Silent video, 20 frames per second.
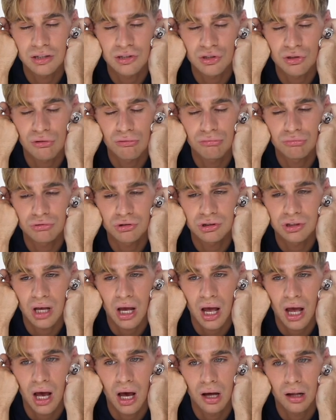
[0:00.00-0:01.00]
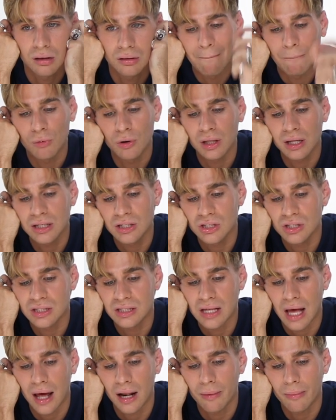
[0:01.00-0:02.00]
It's so sad. I'm really just
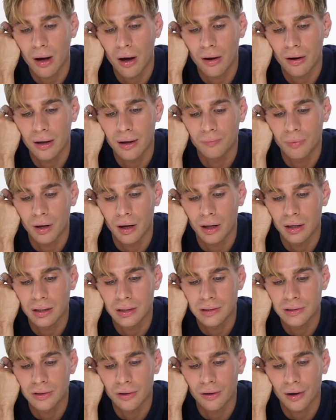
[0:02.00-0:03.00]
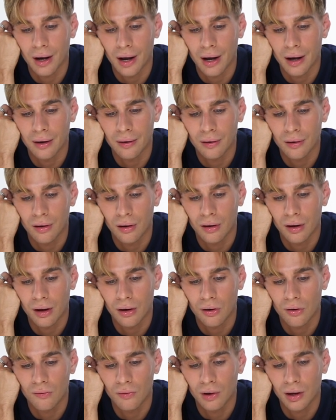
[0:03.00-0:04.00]
sad about it, but it's okay. I'll get
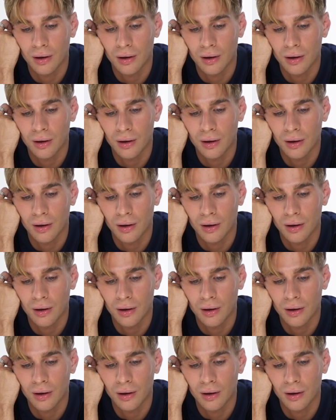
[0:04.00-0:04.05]
over